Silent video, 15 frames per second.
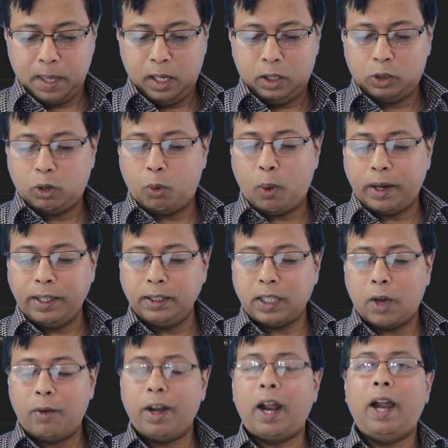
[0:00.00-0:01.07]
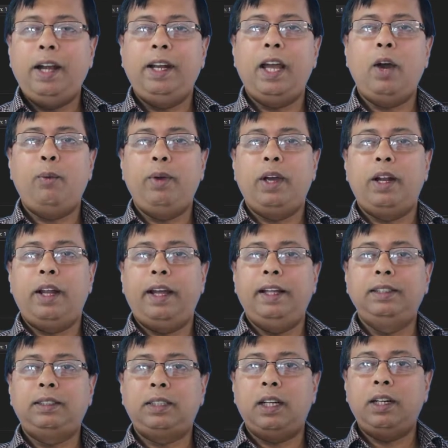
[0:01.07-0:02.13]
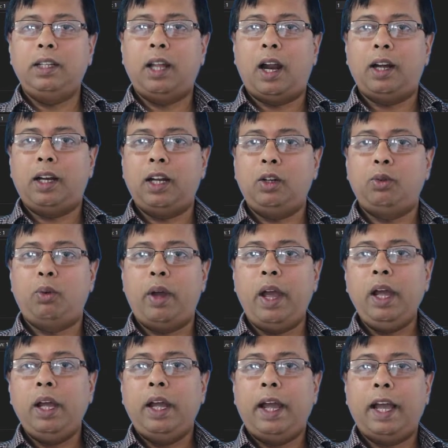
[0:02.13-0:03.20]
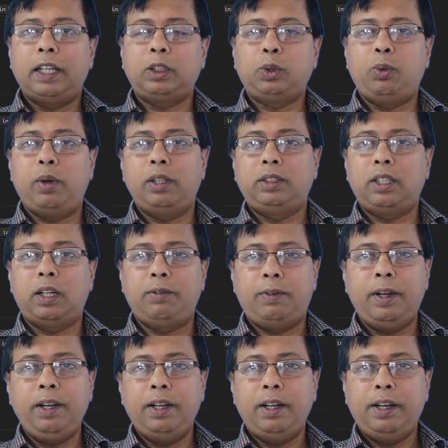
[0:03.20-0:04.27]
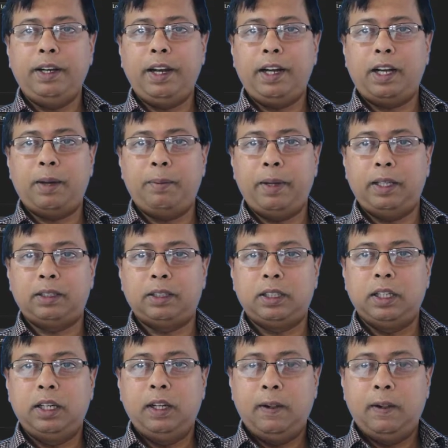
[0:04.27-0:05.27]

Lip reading: So what is our idea? We're going to insert data to a SQL Server database.